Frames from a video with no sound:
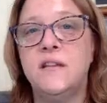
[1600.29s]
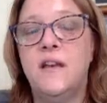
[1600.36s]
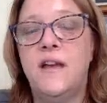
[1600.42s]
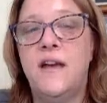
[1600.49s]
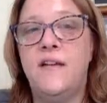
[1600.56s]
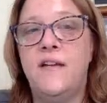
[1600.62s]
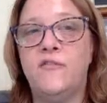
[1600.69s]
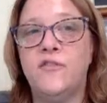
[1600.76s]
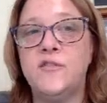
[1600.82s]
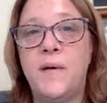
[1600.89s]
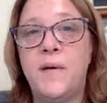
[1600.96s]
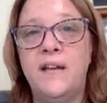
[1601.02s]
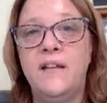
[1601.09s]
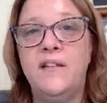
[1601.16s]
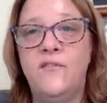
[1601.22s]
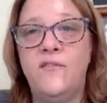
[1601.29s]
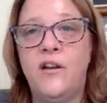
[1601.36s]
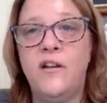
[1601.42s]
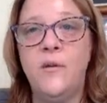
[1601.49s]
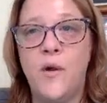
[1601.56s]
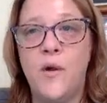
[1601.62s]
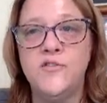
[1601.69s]
have responded
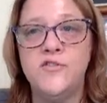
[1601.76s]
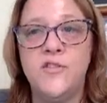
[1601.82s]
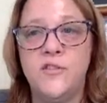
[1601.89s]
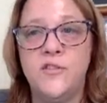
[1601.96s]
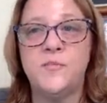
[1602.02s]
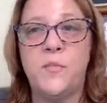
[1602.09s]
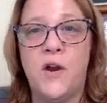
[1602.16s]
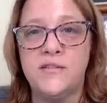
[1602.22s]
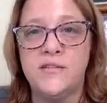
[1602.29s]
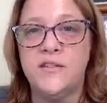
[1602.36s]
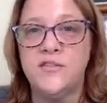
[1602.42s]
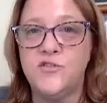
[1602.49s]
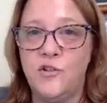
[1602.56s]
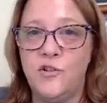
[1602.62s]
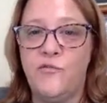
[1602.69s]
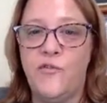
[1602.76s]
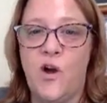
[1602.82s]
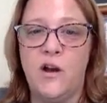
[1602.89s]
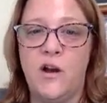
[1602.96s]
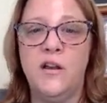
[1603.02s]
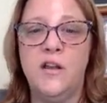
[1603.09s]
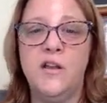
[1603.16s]
very well to this process so far.